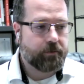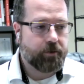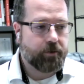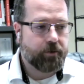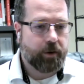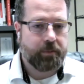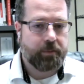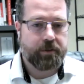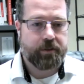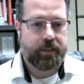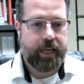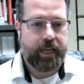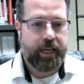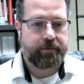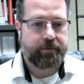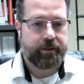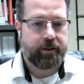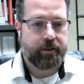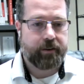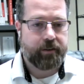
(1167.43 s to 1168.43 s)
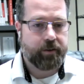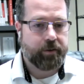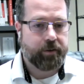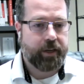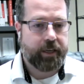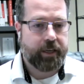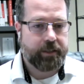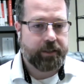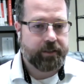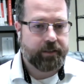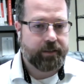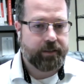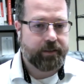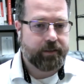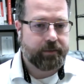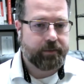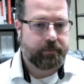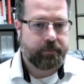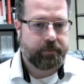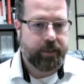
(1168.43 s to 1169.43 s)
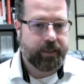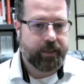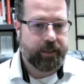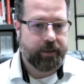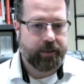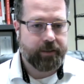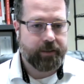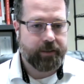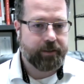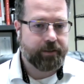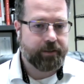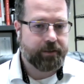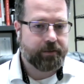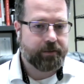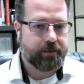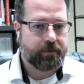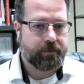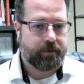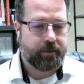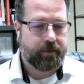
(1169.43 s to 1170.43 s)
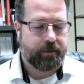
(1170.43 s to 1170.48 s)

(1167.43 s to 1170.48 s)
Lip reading: trouble staffing our locations because,